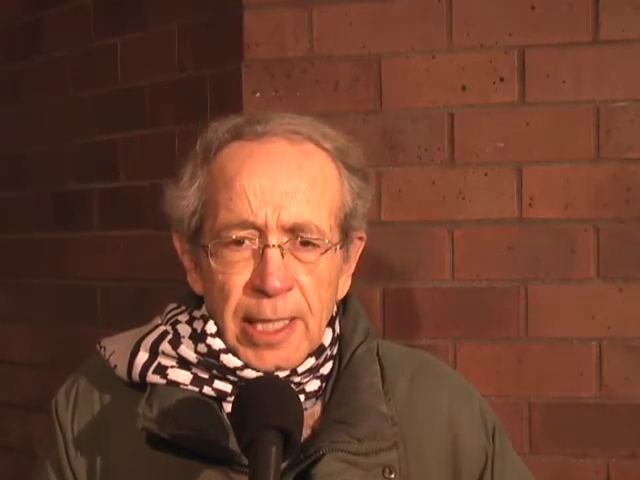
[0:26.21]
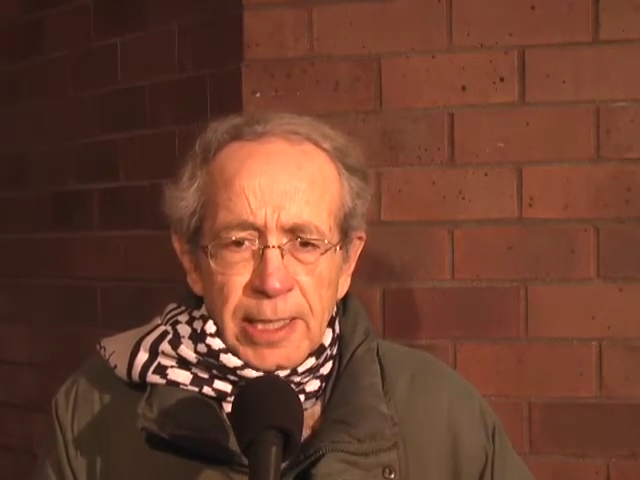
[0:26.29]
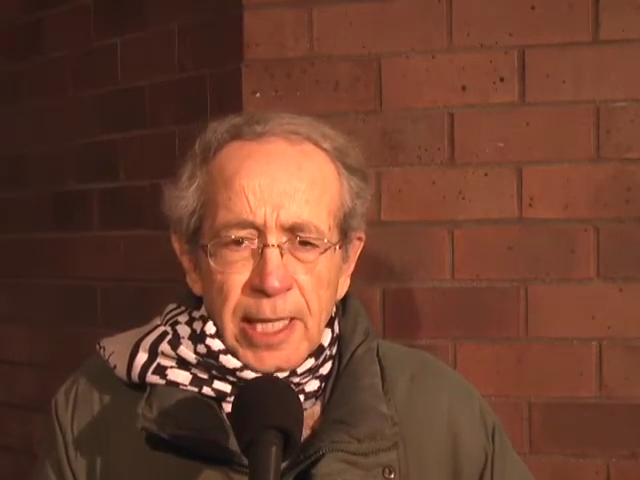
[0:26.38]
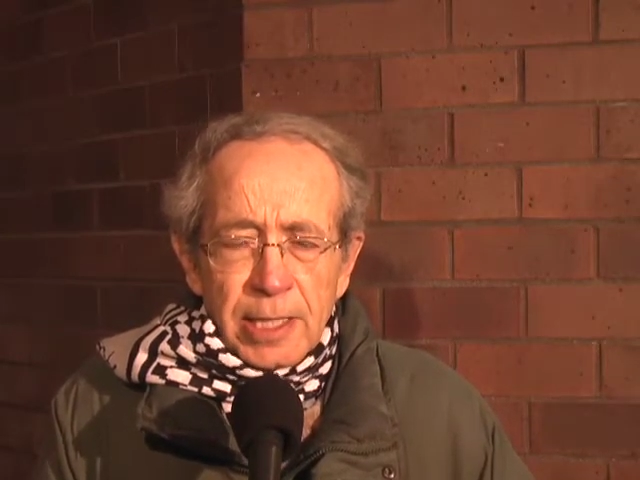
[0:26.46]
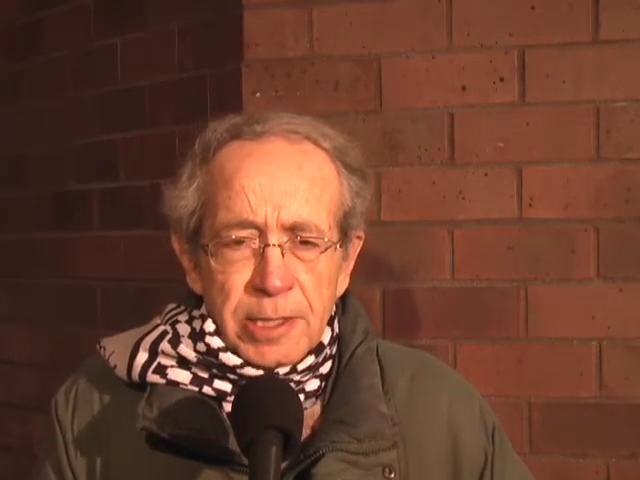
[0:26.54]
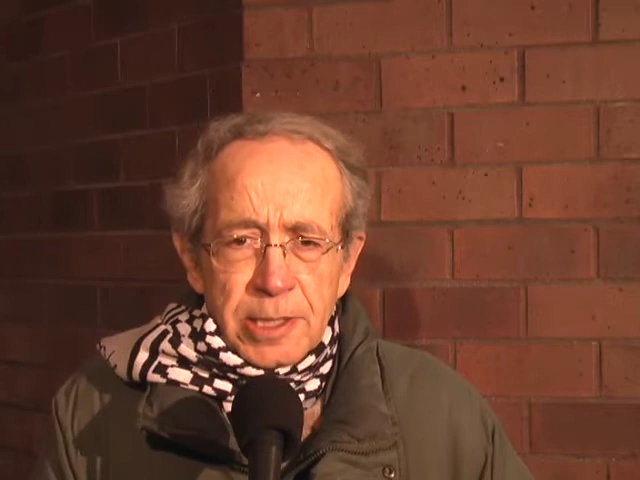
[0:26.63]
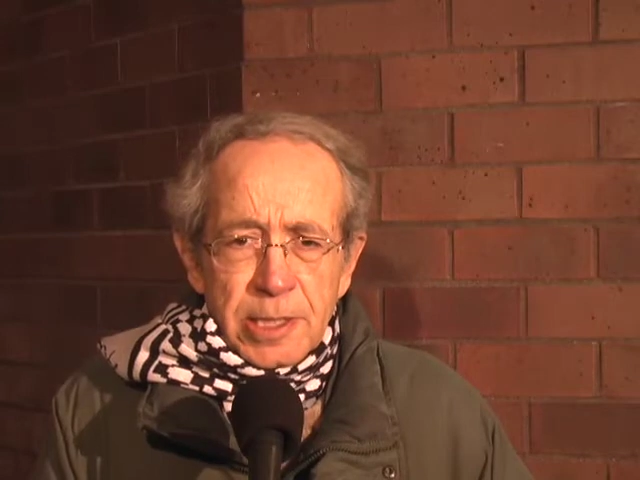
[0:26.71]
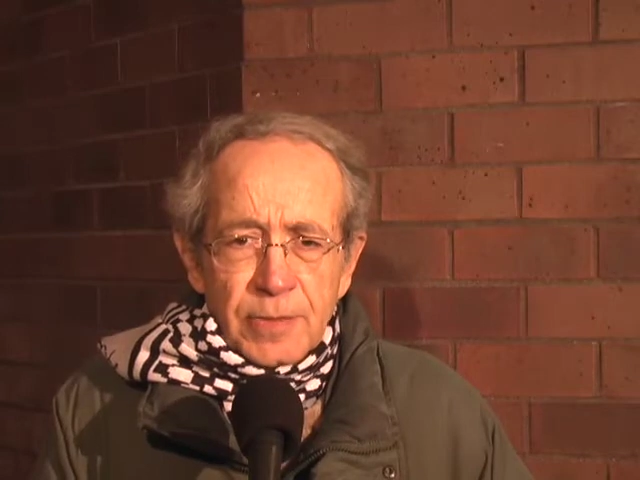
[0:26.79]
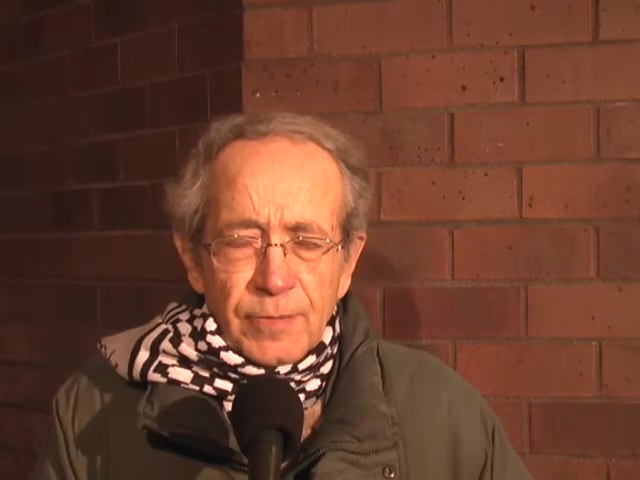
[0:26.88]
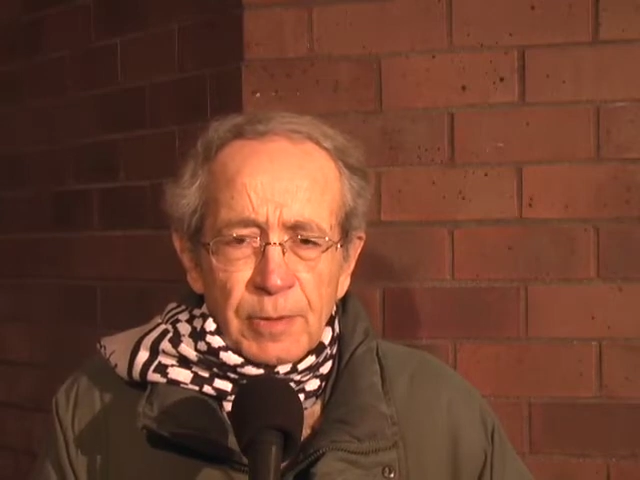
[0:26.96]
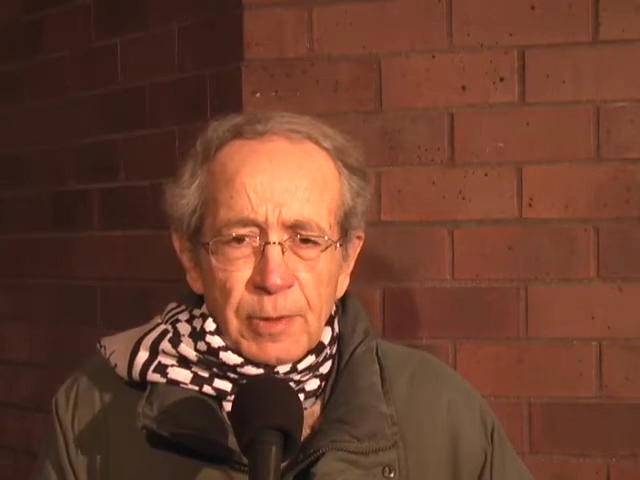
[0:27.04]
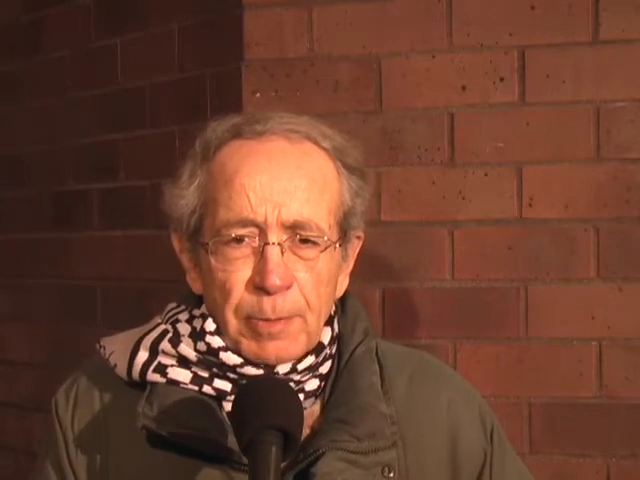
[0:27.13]
analysis
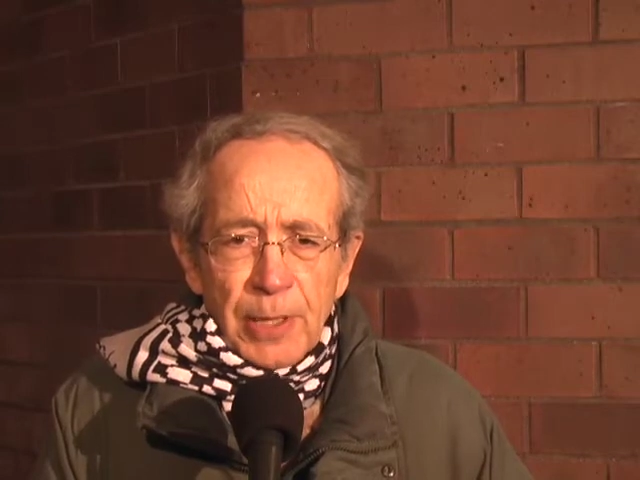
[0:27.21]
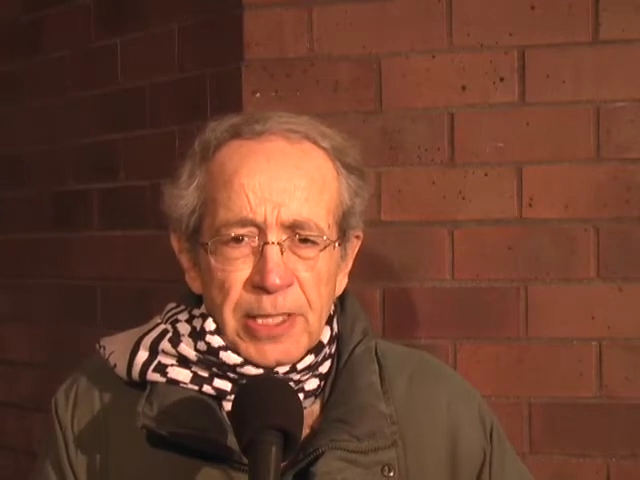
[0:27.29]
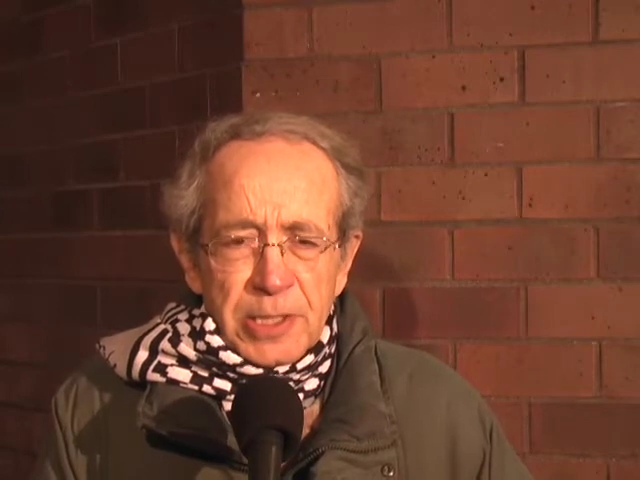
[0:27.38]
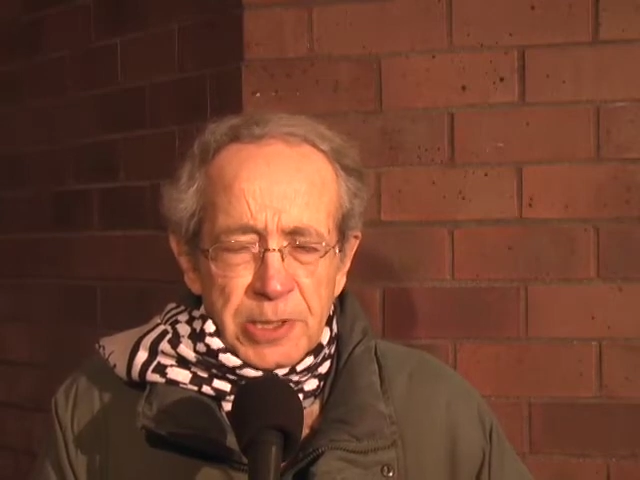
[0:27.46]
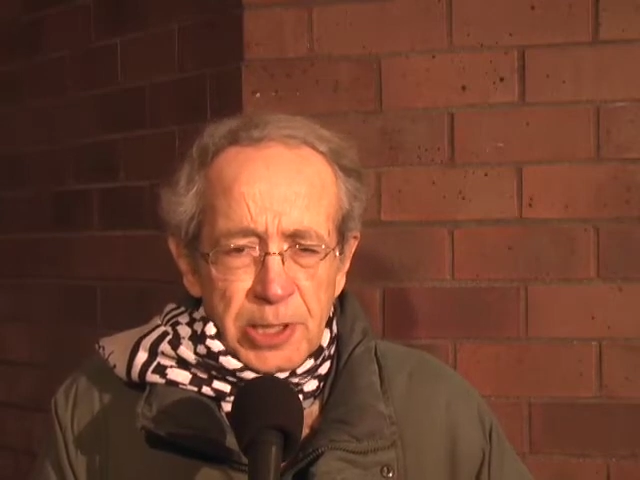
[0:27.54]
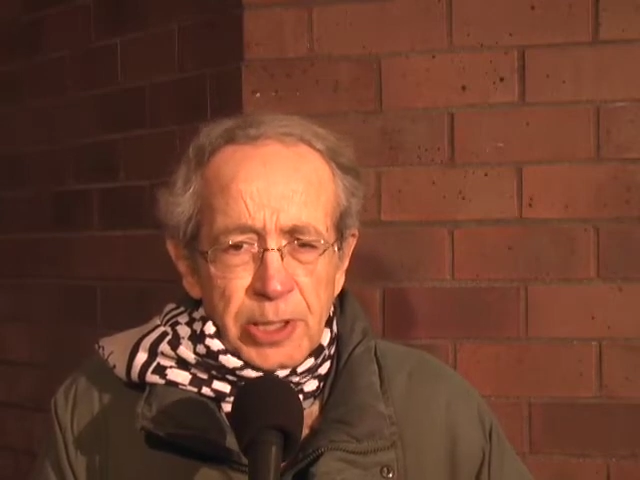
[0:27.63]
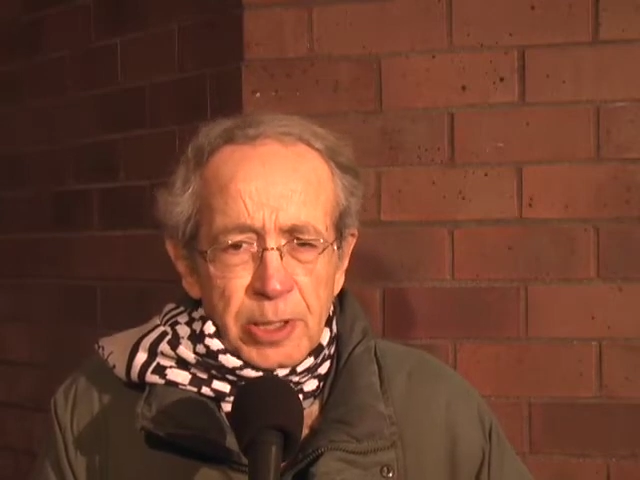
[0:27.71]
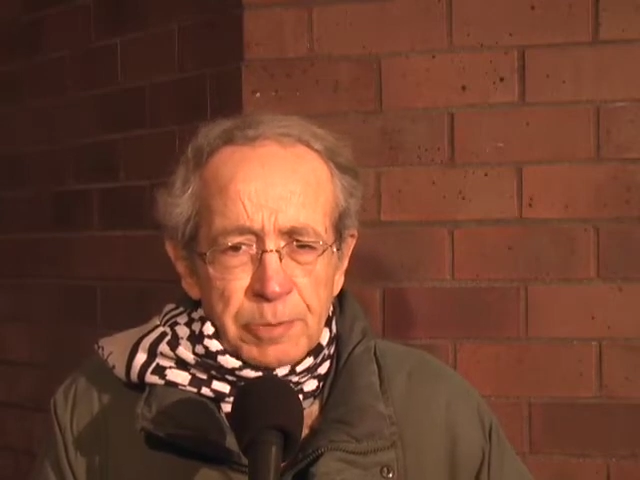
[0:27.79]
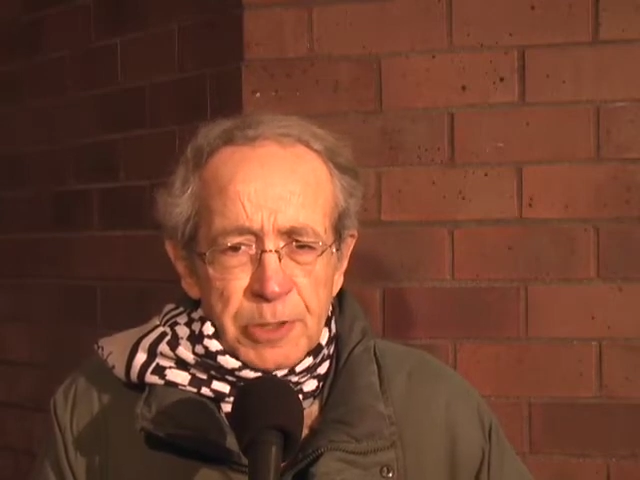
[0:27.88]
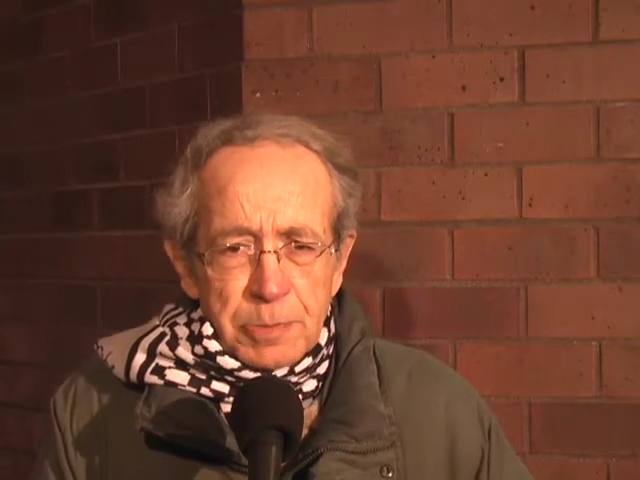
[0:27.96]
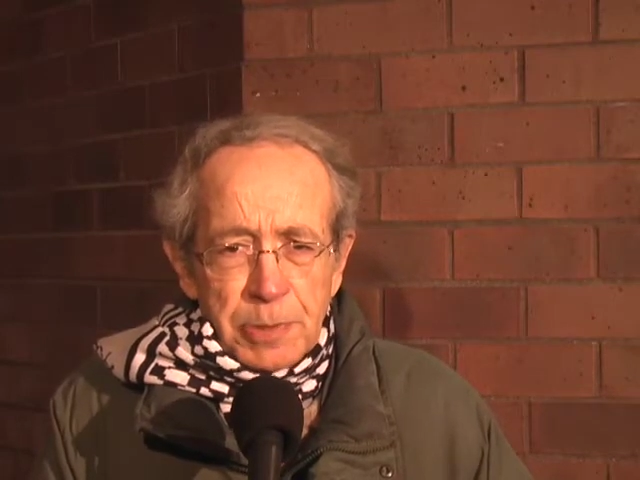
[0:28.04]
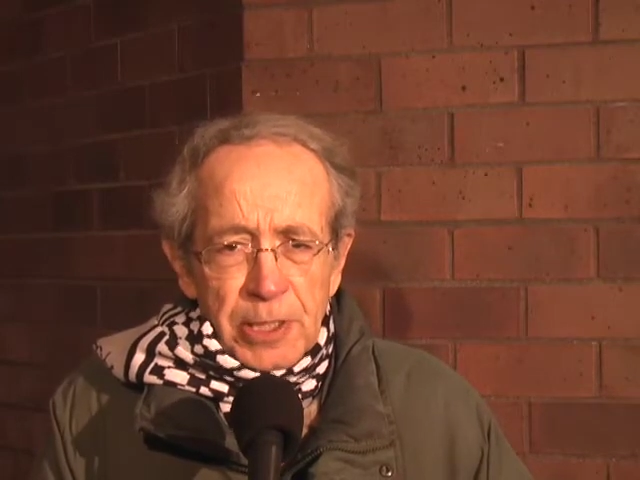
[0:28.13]
from the Palestinian
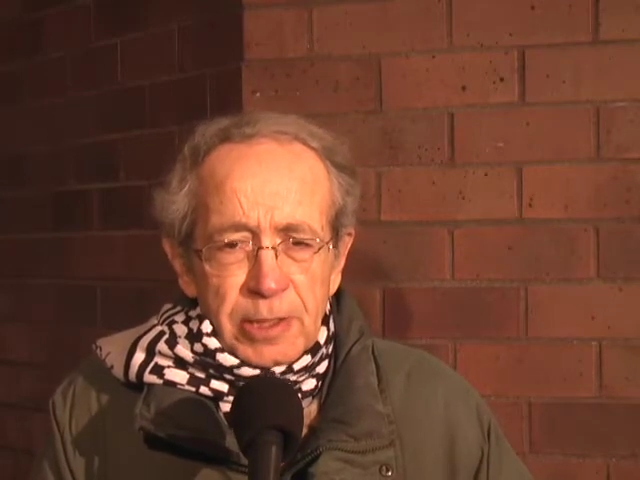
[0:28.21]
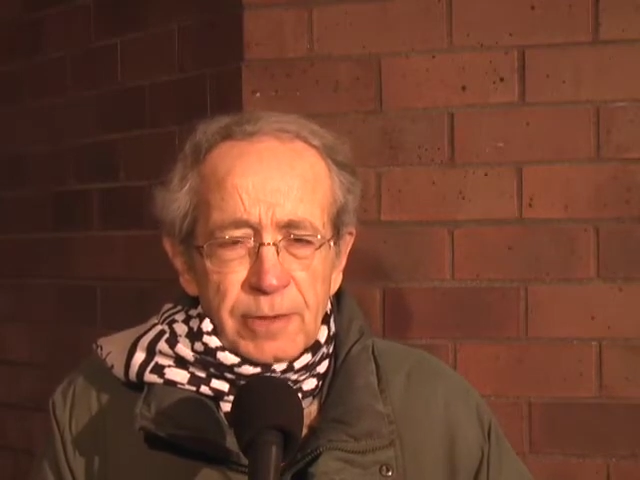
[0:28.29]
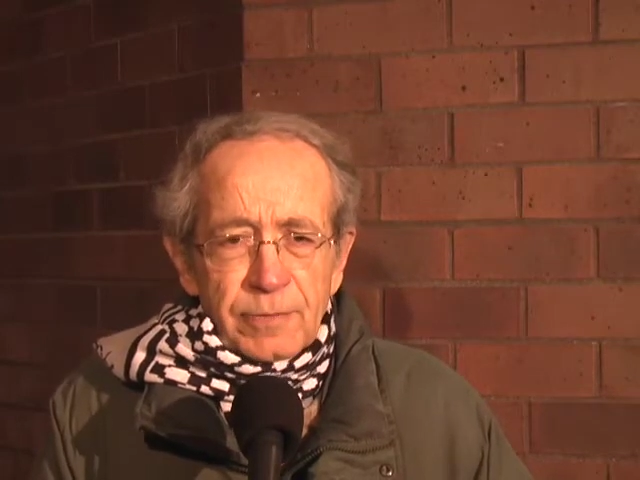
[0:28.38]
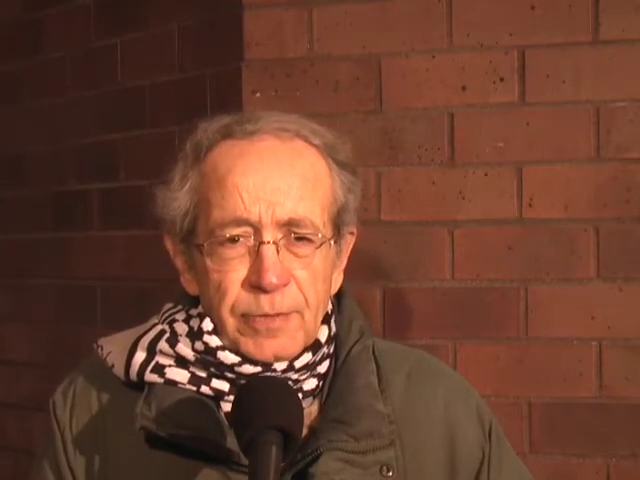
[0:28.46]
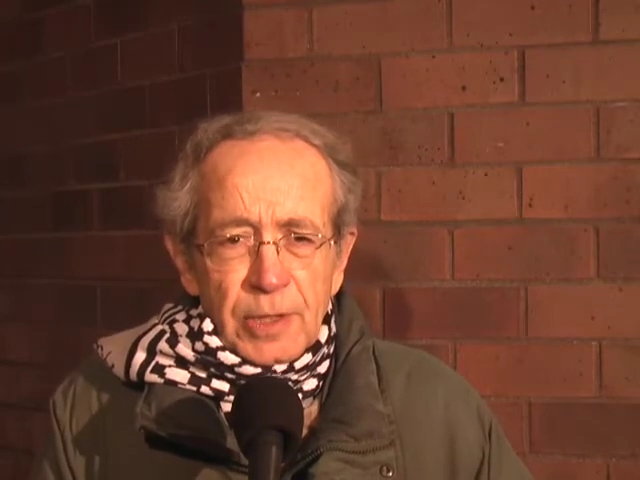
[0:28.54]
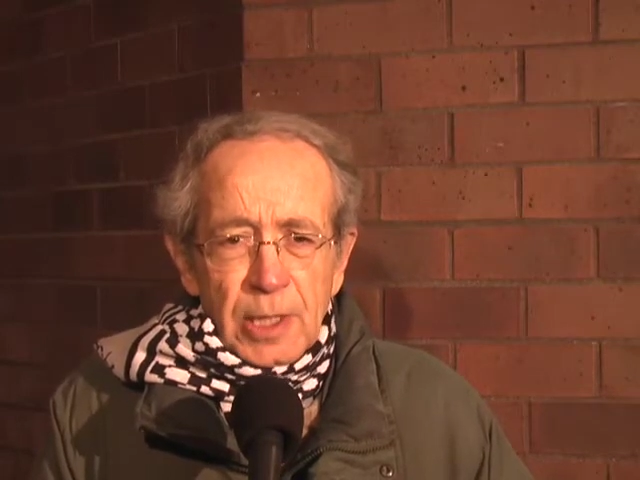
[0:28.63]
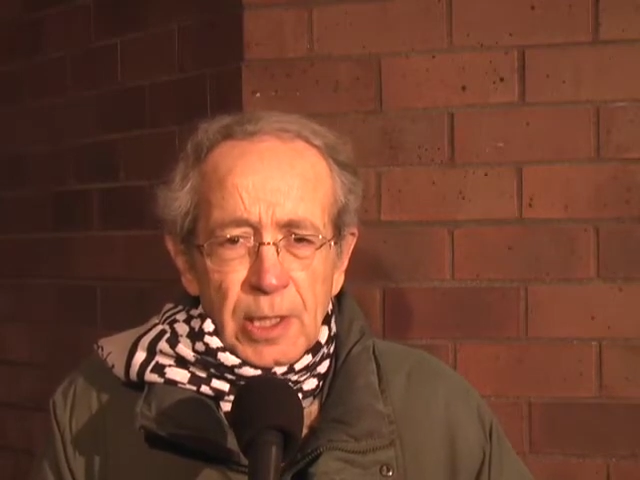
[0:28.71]
perspective,